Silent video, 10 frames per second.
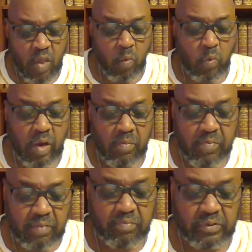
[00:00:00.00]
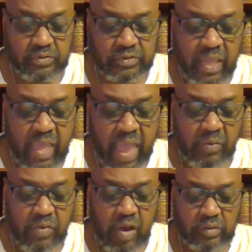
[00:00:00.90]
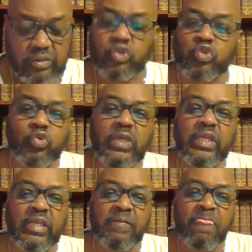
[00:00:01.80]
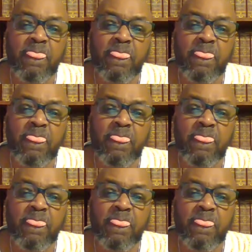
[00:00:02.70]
We are members, and we ought to treat it